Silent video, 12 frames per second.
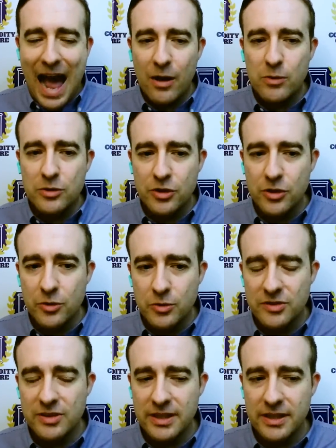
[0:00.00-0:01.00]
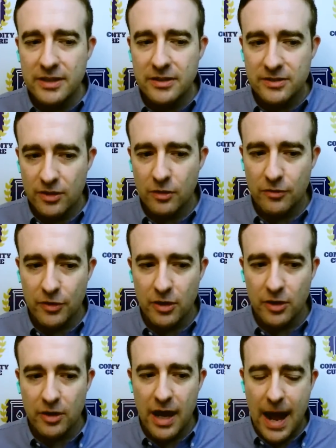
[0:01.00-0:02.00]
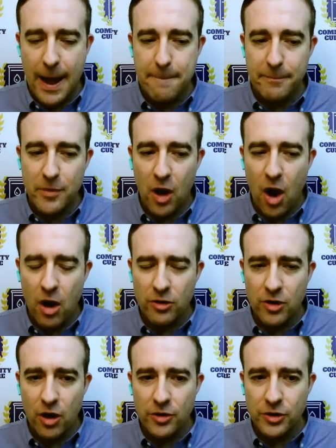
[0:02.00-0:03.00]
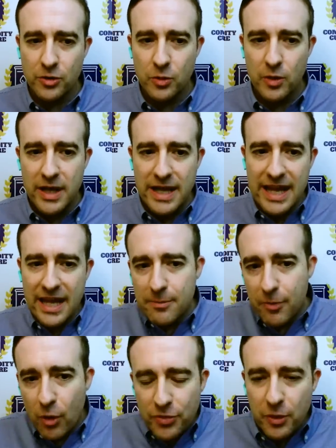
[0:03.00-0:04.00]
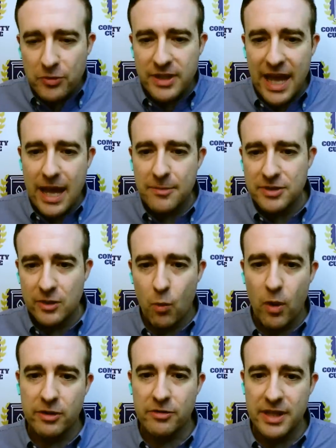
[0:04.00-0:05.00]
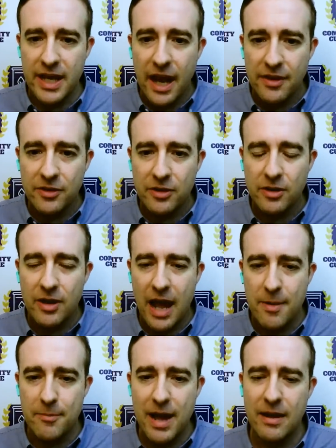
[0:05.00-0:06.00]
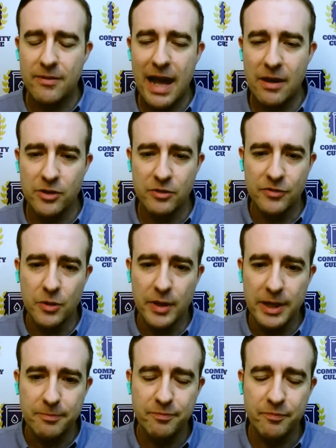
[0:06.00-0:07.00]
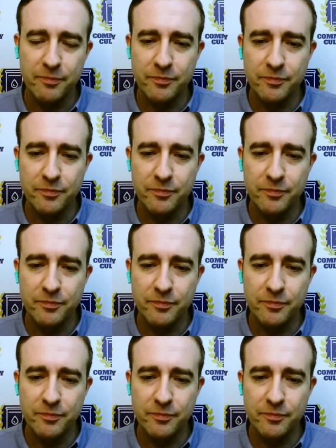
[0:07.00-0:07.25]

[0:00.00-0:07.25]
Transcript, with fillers: How do you see silver? Are you in both those camps, in one or the other? How do you view it?